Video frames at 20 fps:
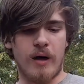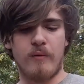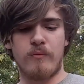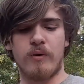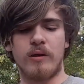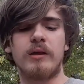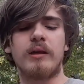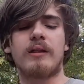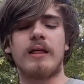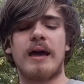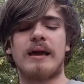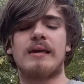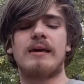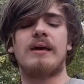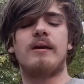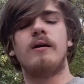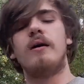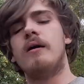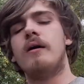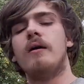I really like
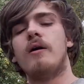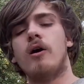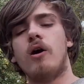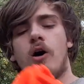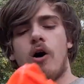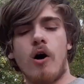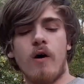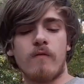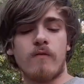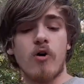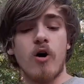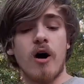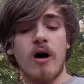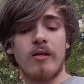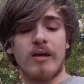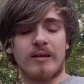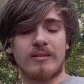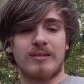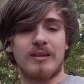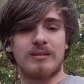it.
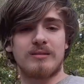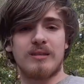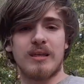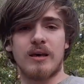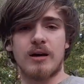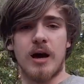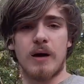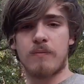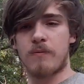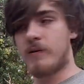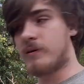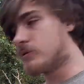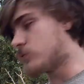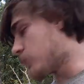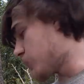Overall, this thing operates